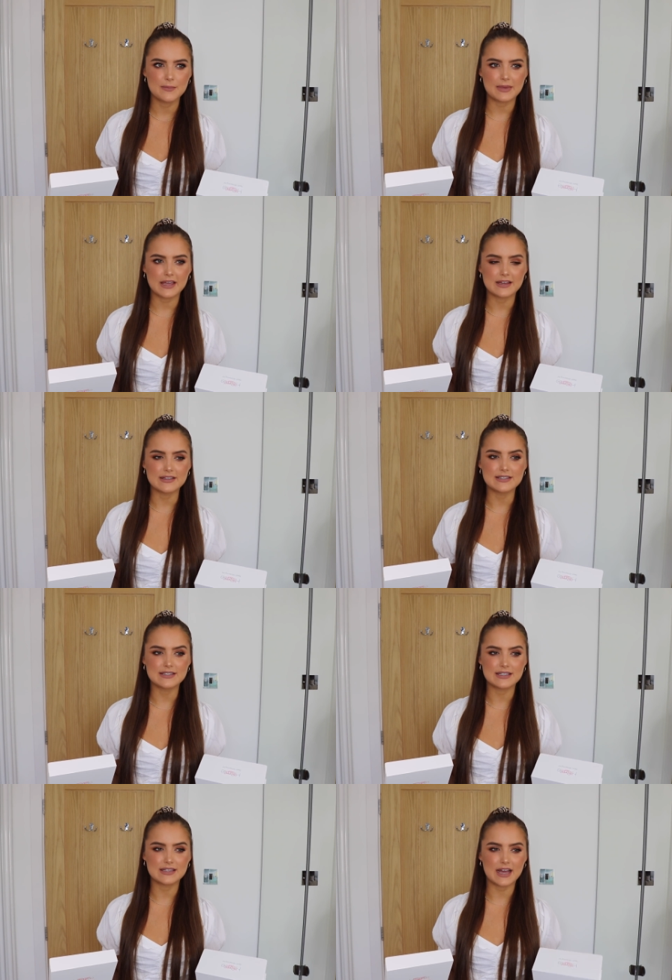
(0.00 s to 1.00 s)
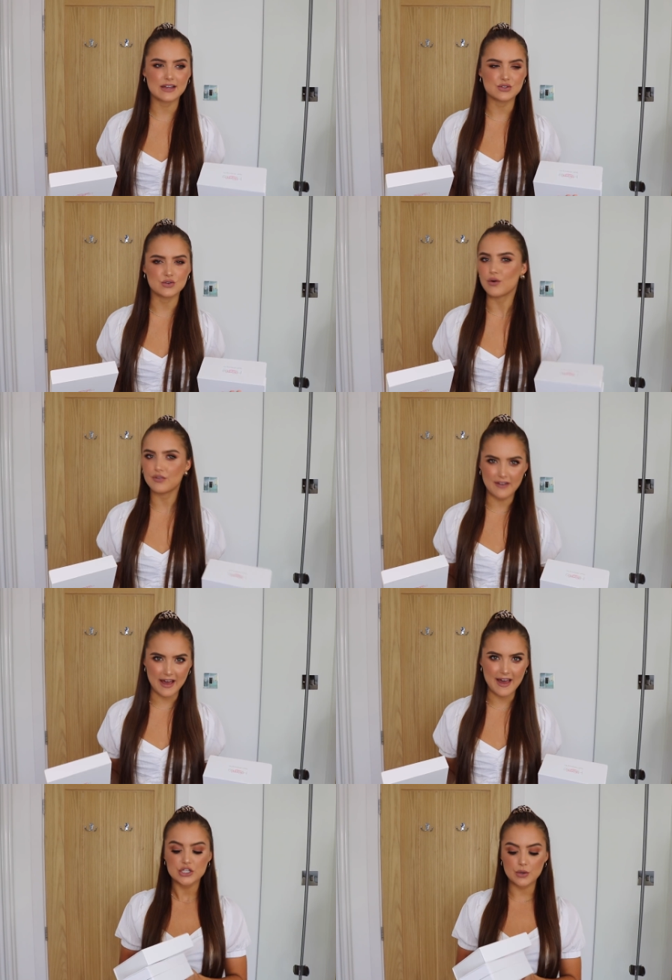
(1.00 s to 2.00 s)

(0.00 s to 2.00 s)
because that's not fair.